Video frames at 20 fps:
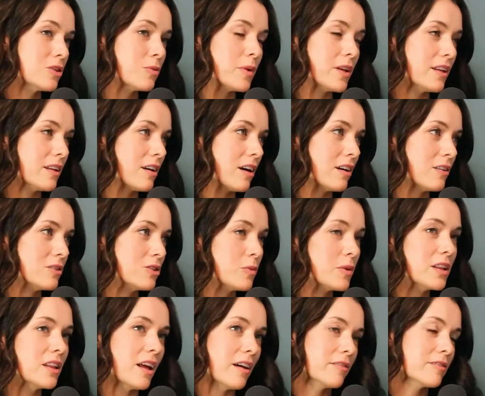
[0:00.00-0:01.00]
Do
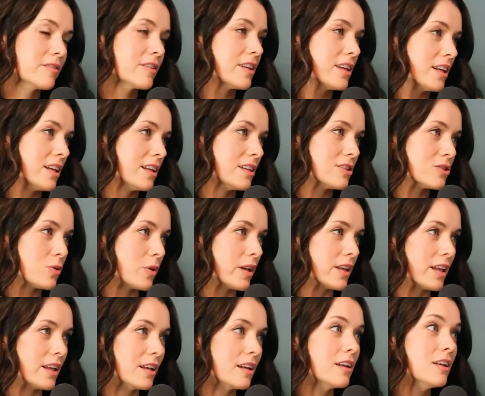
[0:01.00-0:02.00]
we love cleaning the
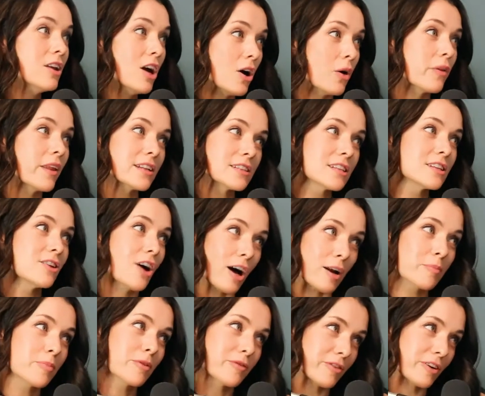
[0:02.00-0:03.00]
toilet? No, that's a
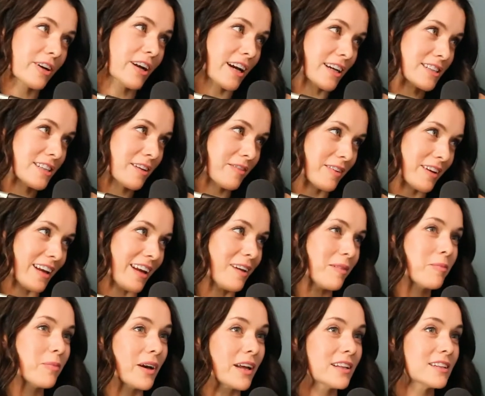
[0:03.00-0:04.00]
non-preferred
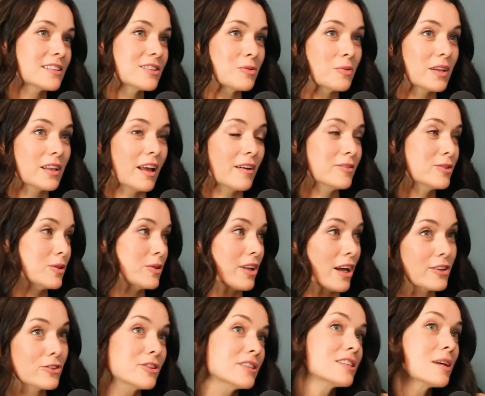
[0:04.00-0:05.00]
activity. But do we love
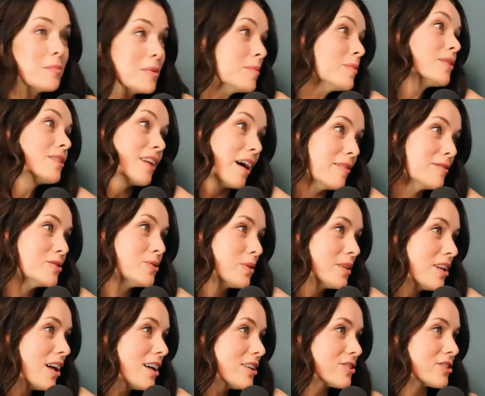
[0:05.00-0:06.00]
doing laundry? Some people love
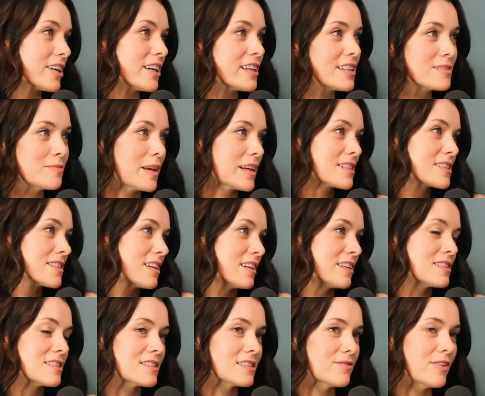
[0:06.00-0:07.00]
doing laundry.
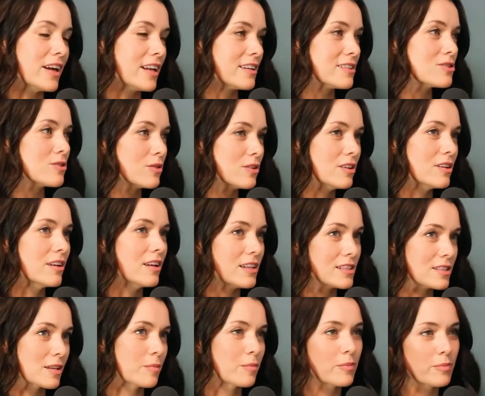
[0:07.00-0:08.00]
It's fun. So
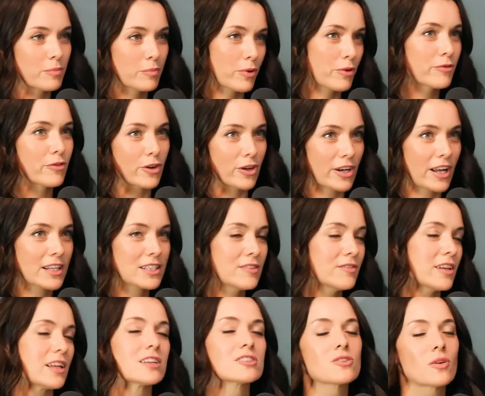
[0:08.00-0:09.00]
it's a preferred
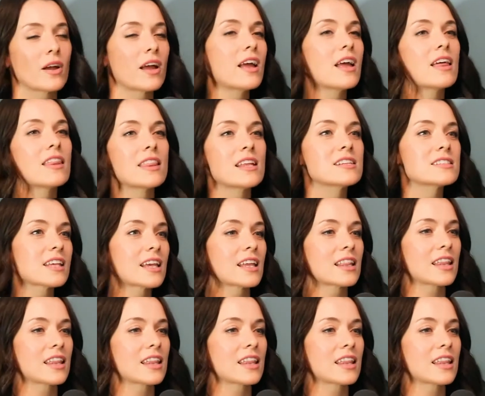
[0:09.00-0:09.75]
activity. So things